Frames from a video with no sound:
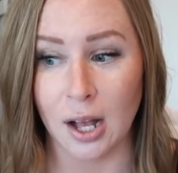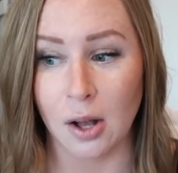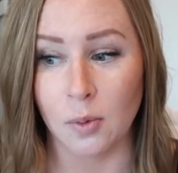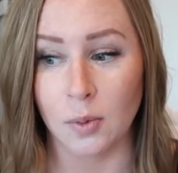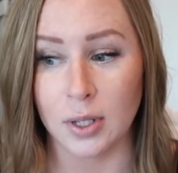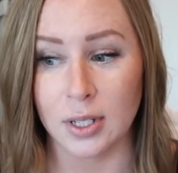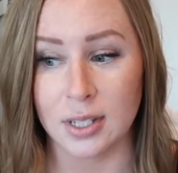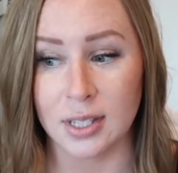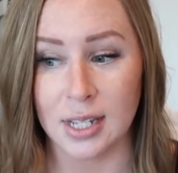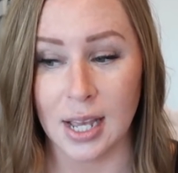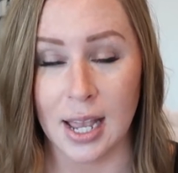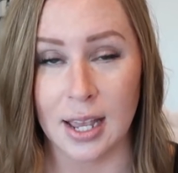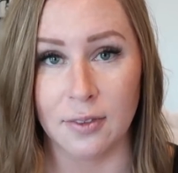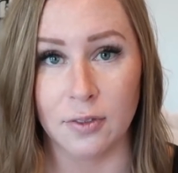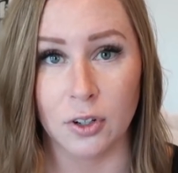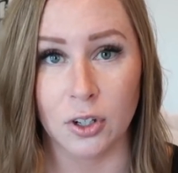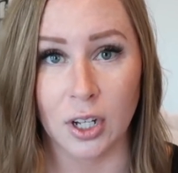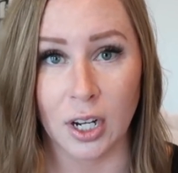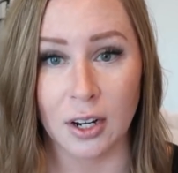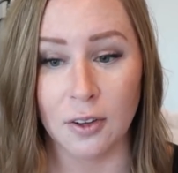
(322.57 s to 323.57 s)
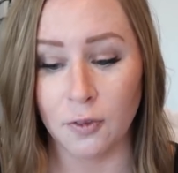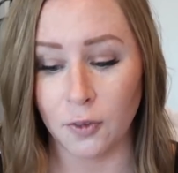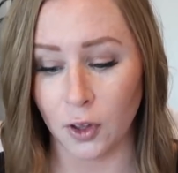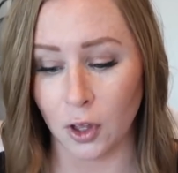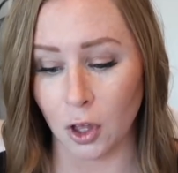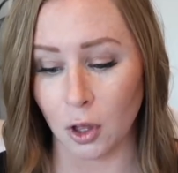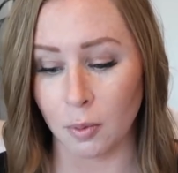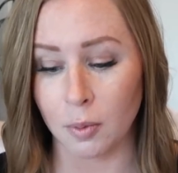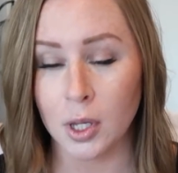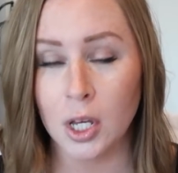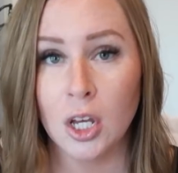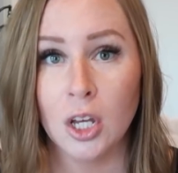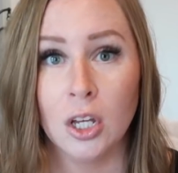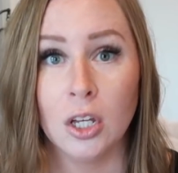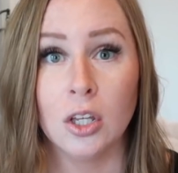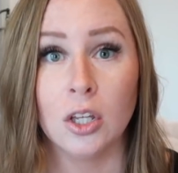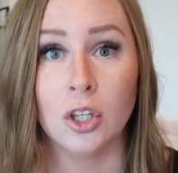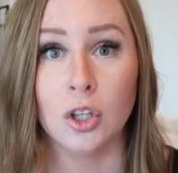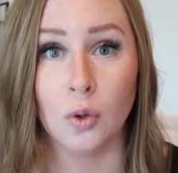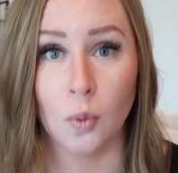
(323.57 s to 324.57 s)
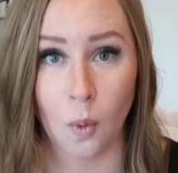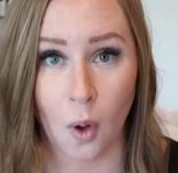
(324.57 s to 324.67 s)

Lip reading: I will say, if you're gonna film, you